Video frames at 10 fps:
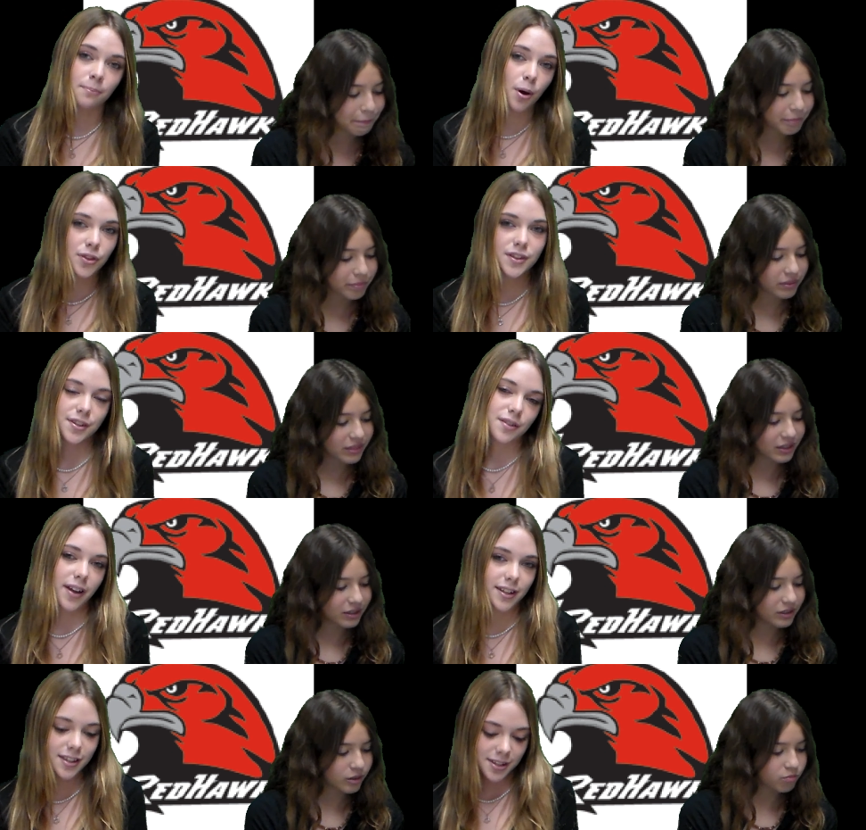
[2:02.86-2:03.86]
Speaker 1: here for both of these
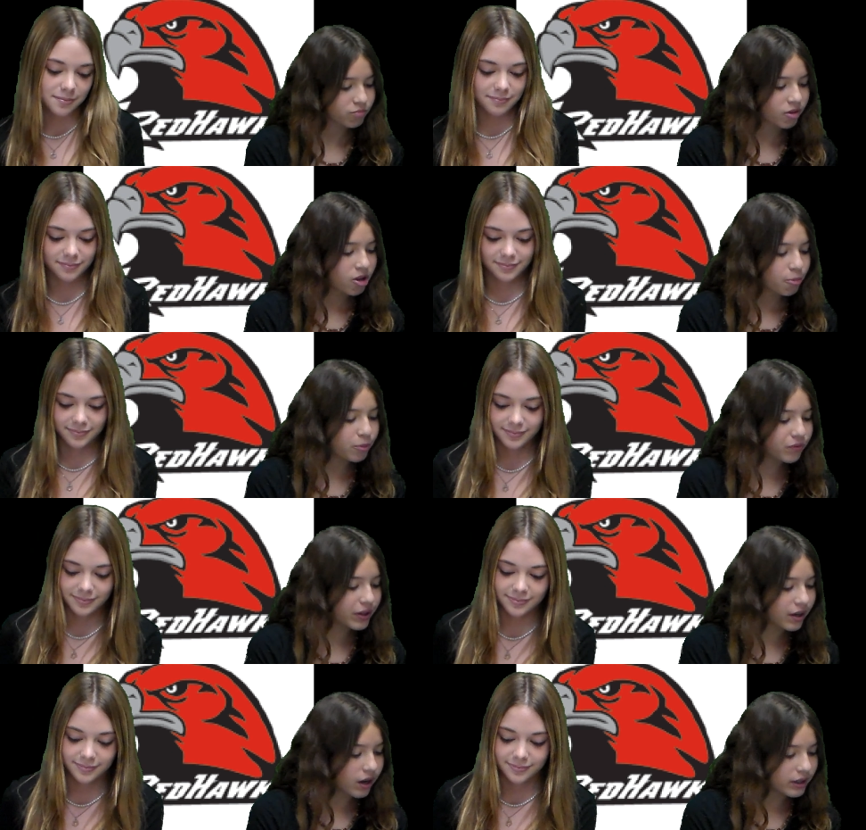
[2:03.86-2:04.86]
events.
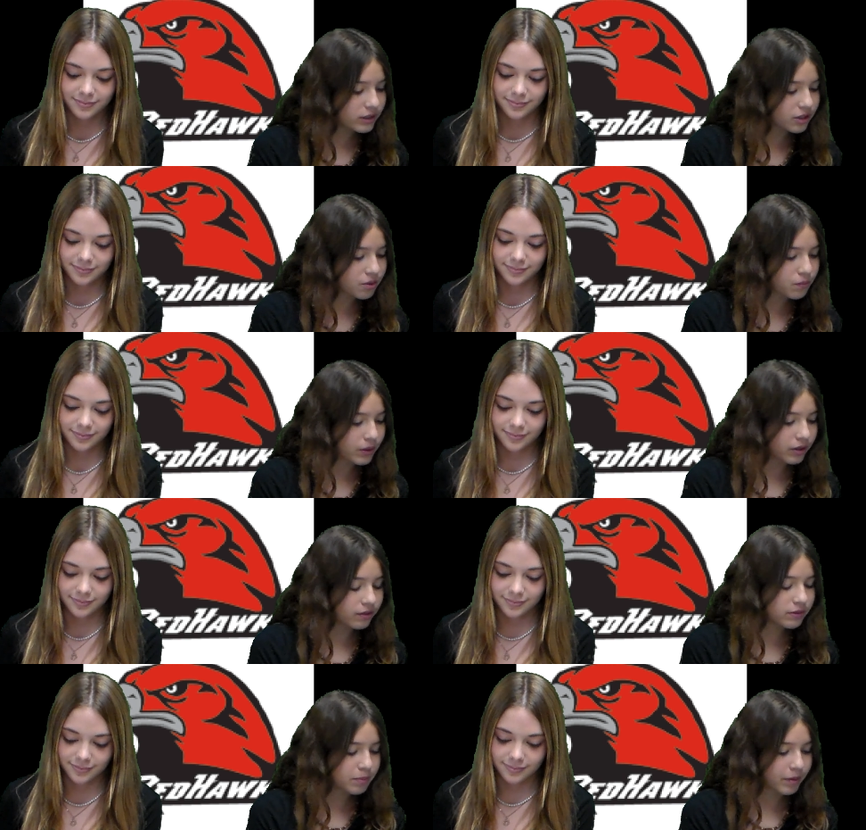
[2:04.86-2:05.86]
Speaker 2: Moving on to the
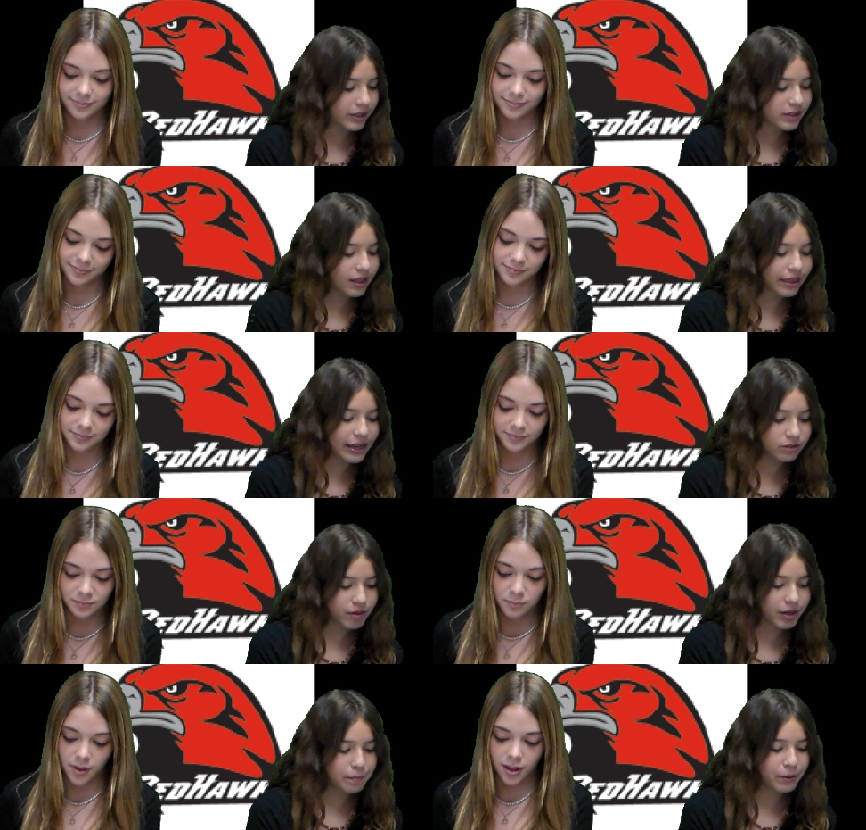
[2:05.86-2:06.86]
world of sports.
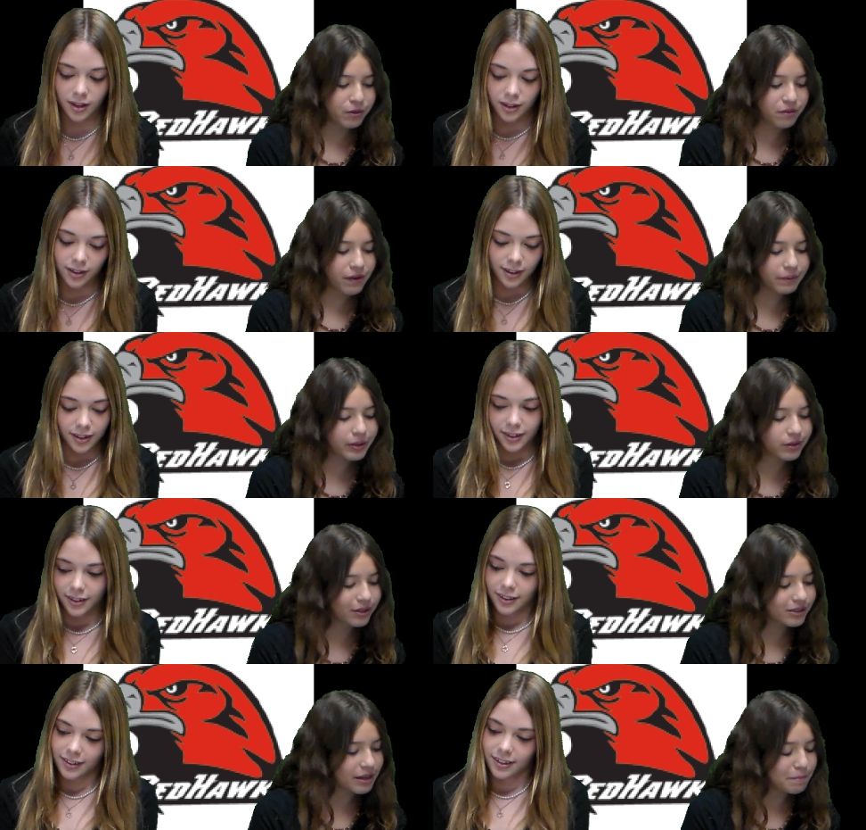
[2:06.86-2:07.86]
Last week, both of our
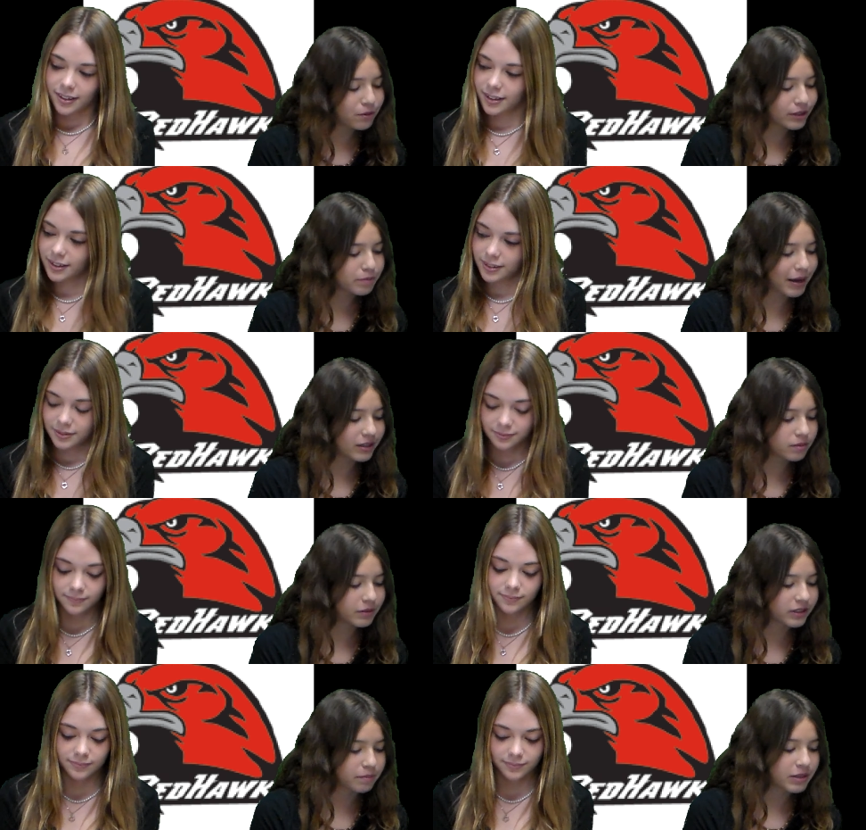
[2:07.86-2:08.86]
girls and boys
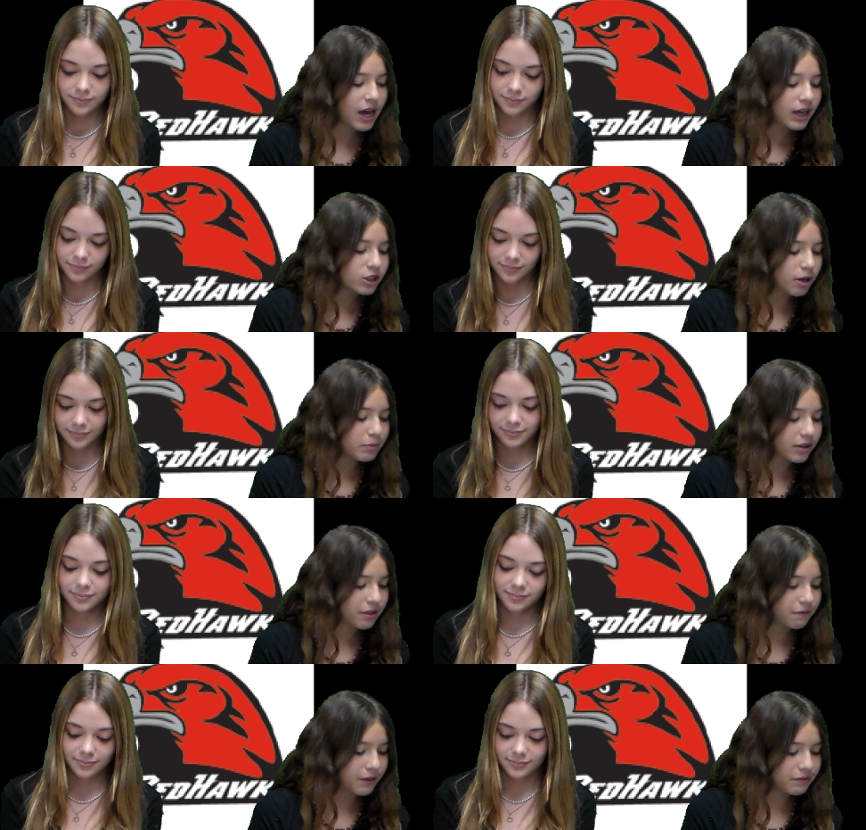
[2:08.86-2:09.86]
basketball teams jumped
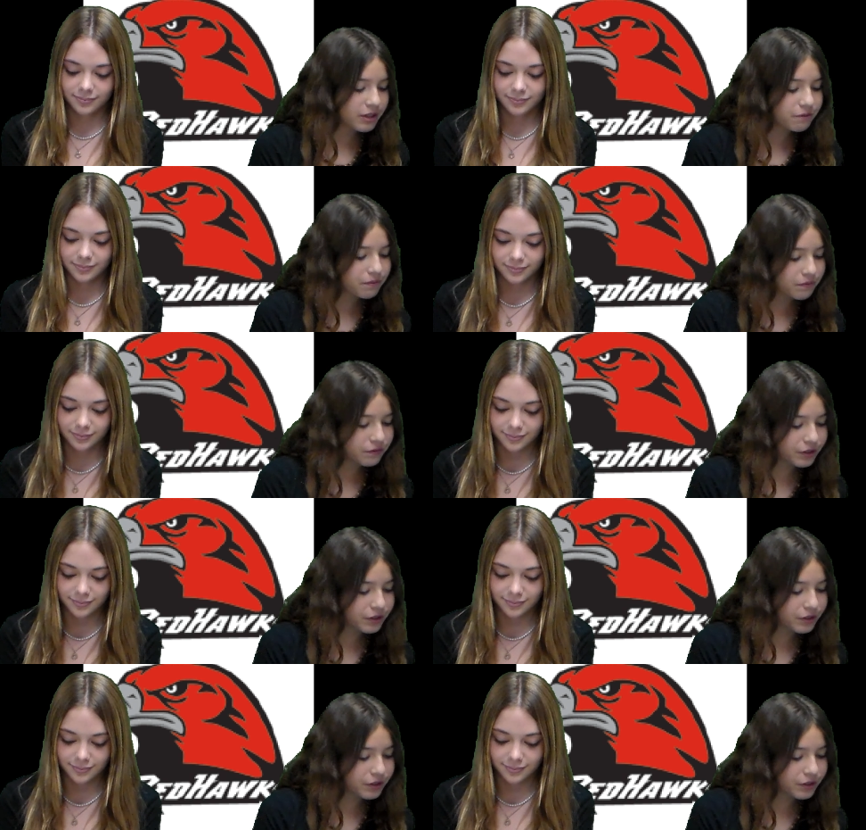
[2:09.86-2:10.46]
on the 15